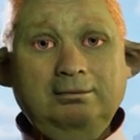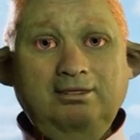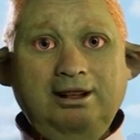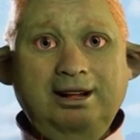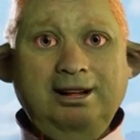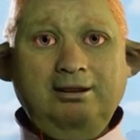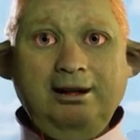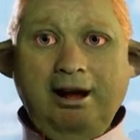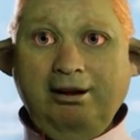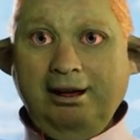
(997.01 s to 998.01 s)
So, the
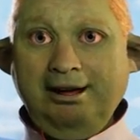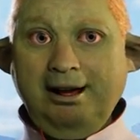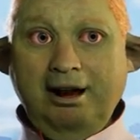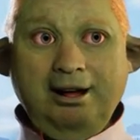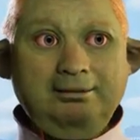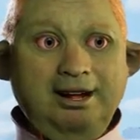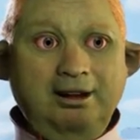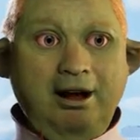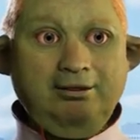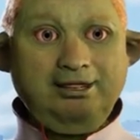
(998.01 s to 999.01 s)
megalomaniac's
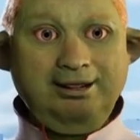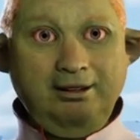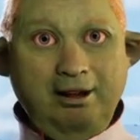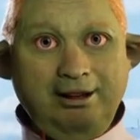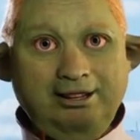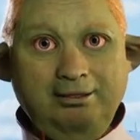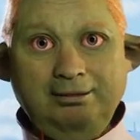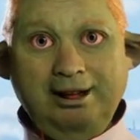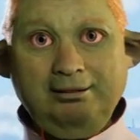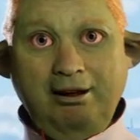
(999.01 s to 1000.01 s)
ambition comes at the cost of
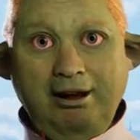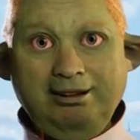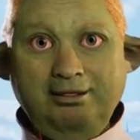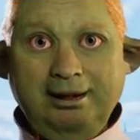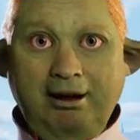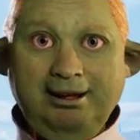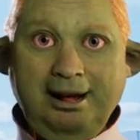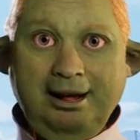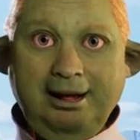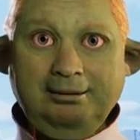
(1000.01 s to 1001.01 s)
global
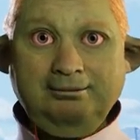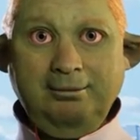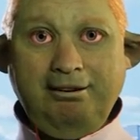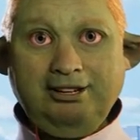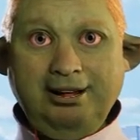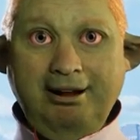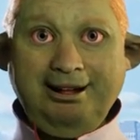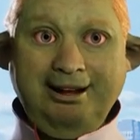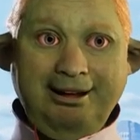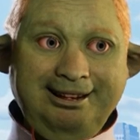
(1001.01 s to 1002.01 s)
instability, and the
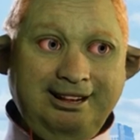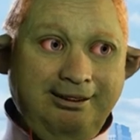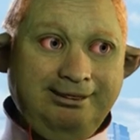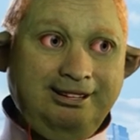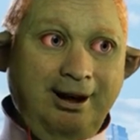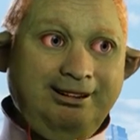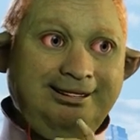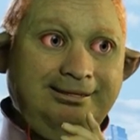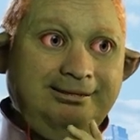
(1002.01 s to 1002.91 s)
senile leader offers what?